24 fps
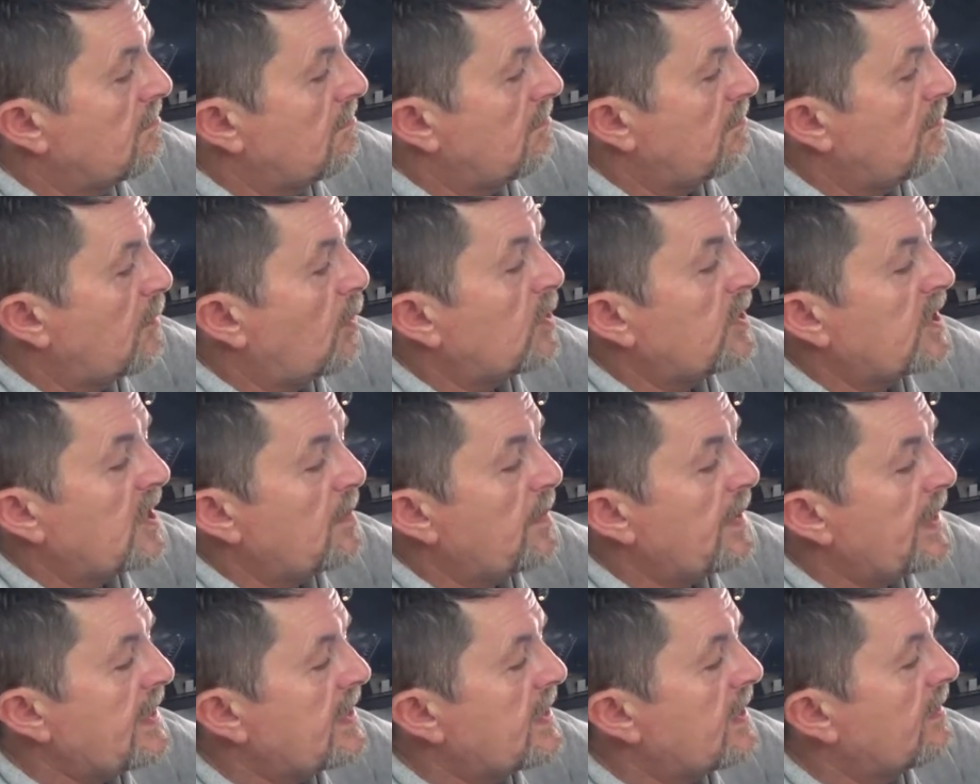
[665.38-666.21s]

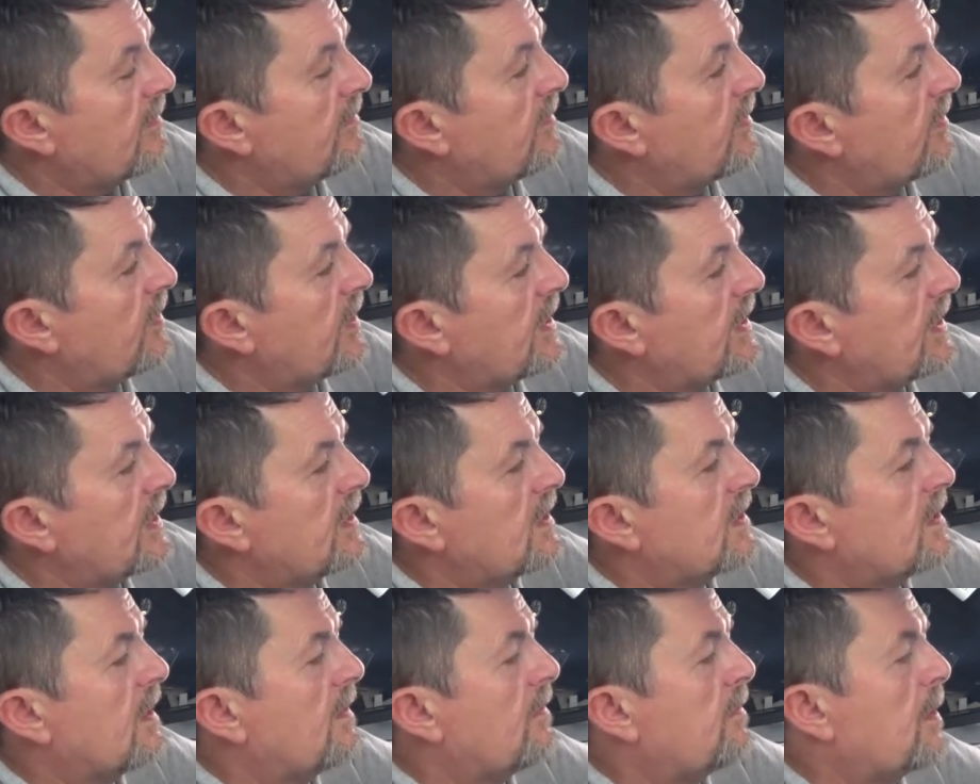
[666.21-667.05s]
multimeter for reading
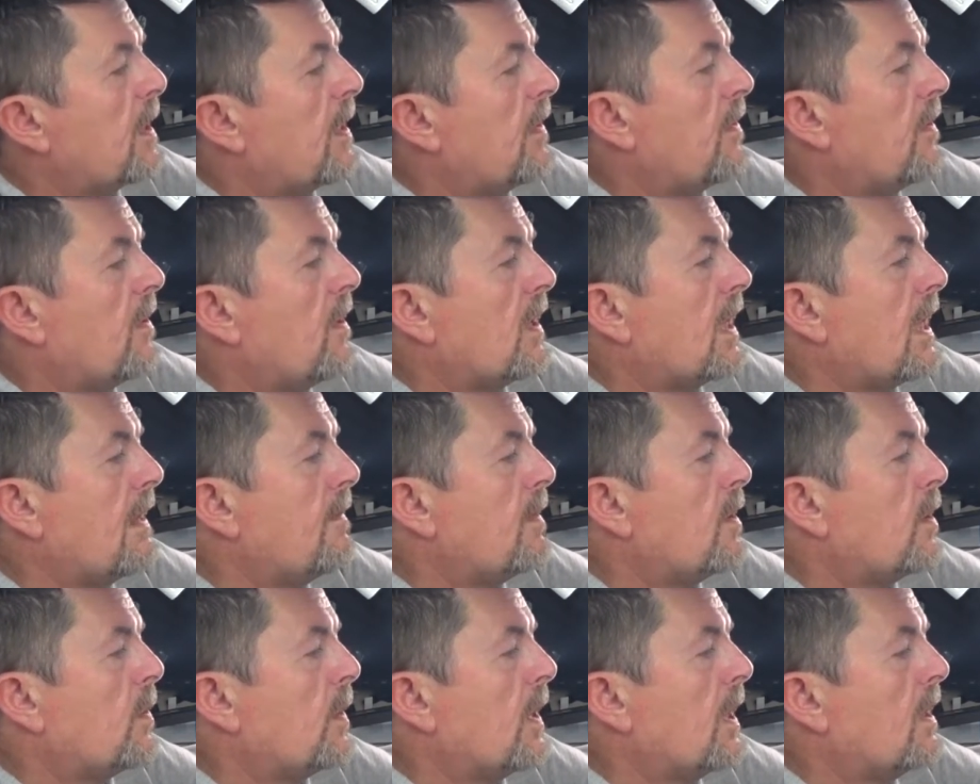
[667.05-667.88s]
stuff. But I thought I'd give
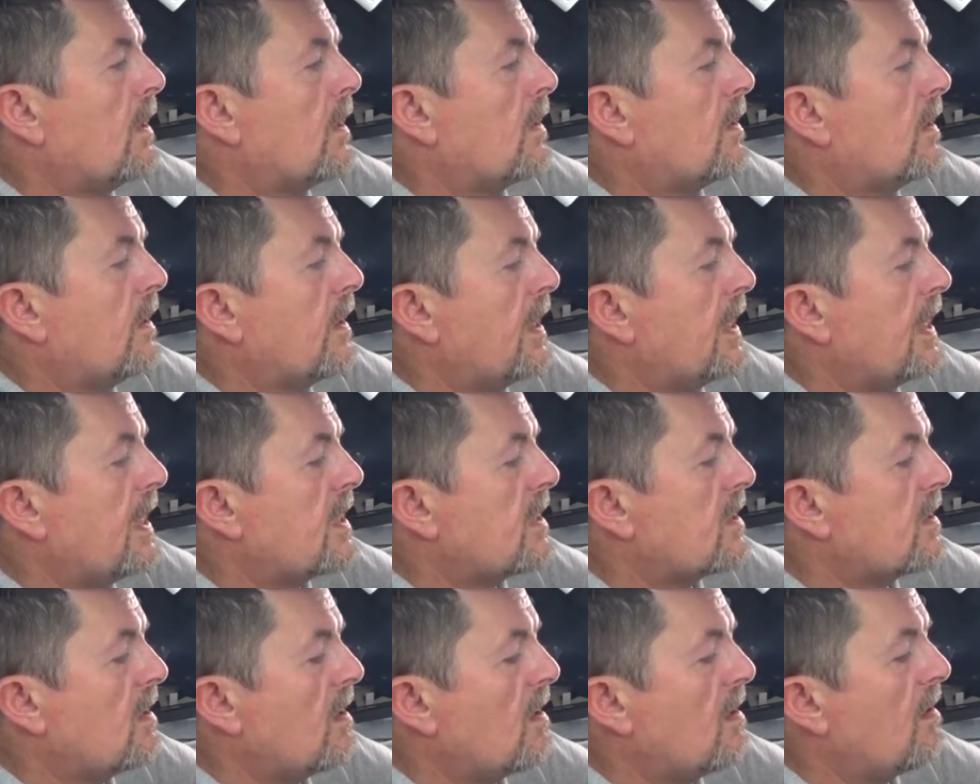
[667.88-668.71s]
you a quick look on it.
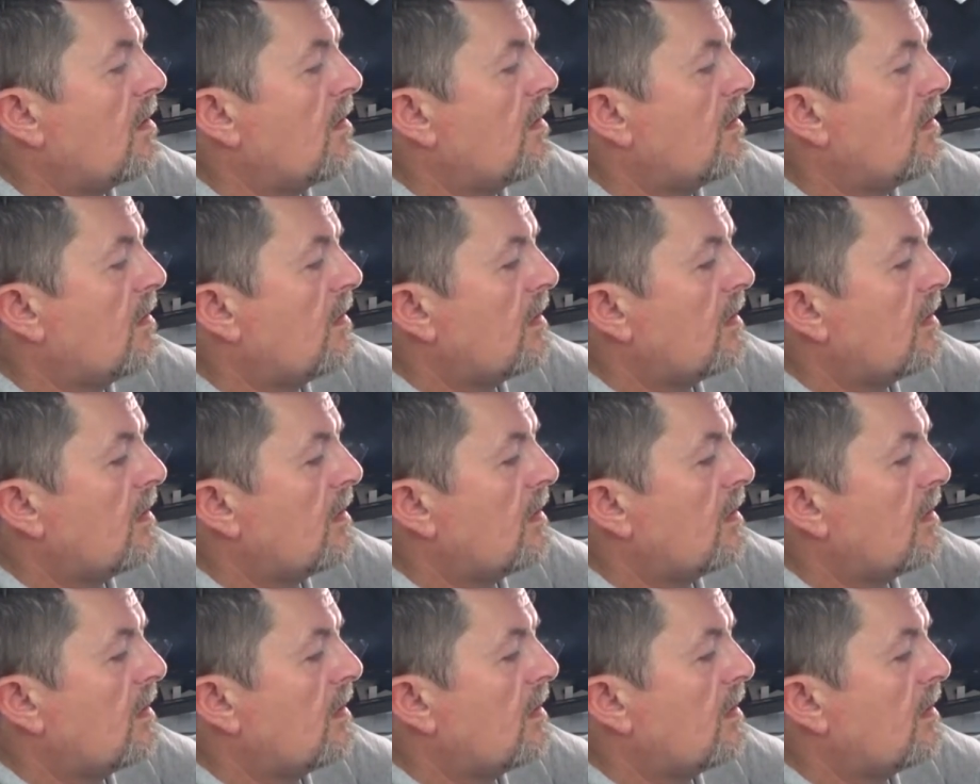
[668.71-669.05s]
It's got,